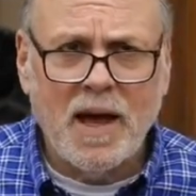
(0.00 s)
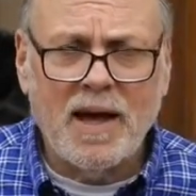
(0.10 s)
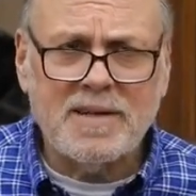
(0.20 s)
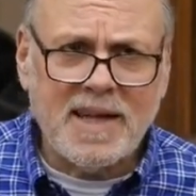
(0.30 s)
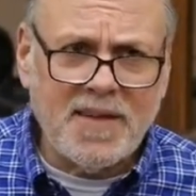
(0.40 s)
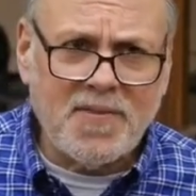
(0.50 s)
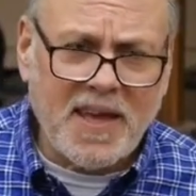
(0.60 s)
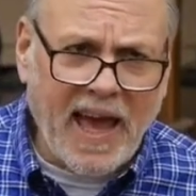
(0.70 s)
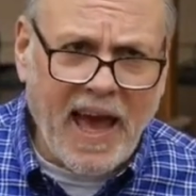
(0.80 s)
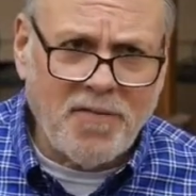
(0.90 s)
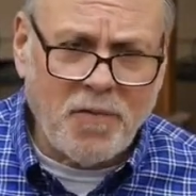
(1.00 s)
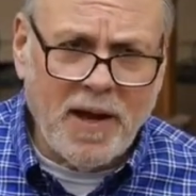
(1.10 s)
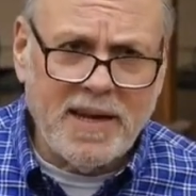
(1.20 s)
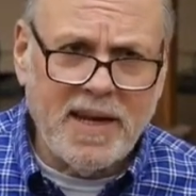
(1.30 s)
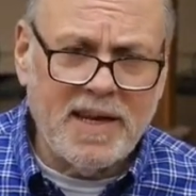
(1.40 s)
uh, to get the calf
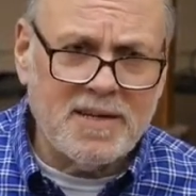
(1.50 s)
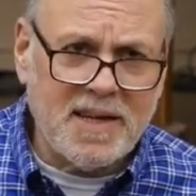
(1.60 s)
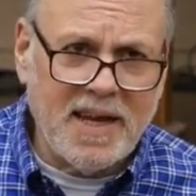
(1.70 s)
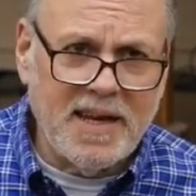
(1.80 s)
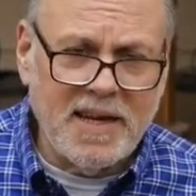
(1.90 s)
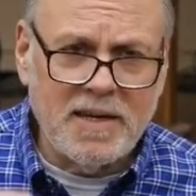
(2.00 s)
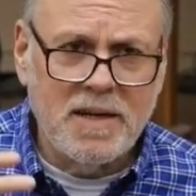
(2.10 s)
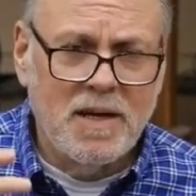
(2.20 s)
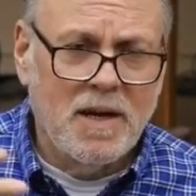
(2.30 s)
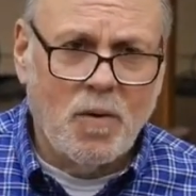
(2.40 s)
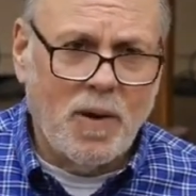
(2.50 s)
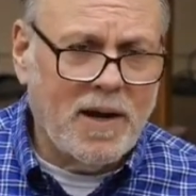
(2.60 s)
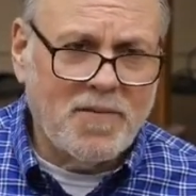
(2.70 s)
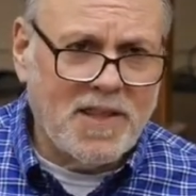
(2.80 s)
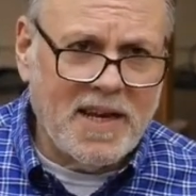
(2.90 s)
ready and to get it,
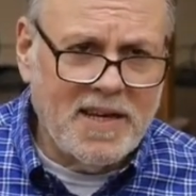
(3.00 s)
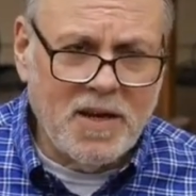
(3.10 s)
whatever they